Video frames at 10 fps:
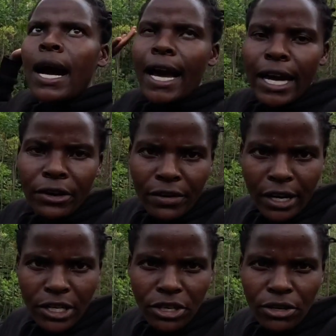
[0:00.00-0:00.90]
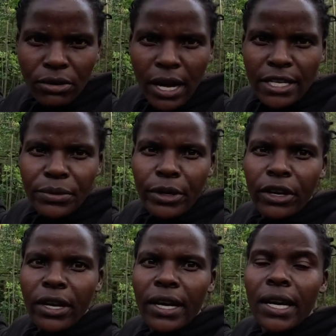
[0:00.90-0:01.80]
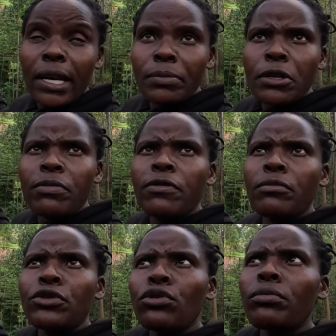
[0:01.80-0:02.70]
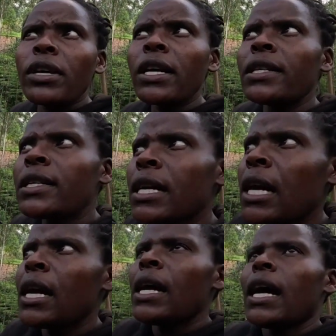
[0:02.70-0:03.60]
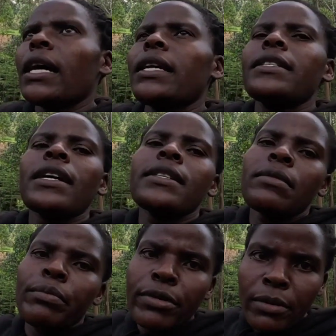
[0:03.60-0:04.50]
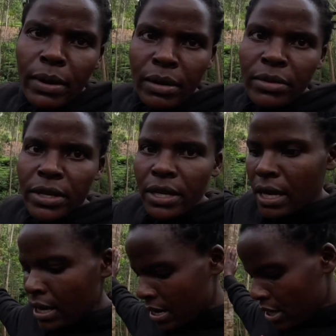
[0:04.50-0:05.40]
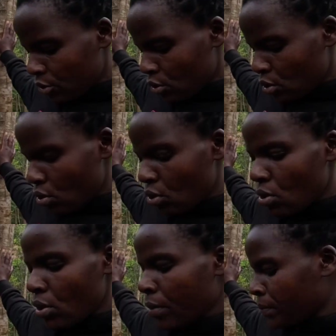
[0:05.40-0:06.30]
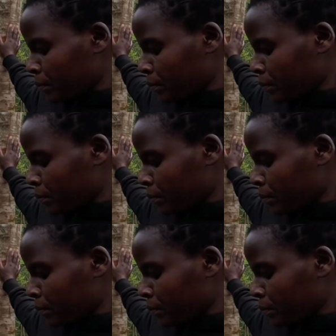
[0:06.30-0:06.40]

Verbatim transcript: i already told you guys we ordered a laptop from Jumia and it had some problems yeah so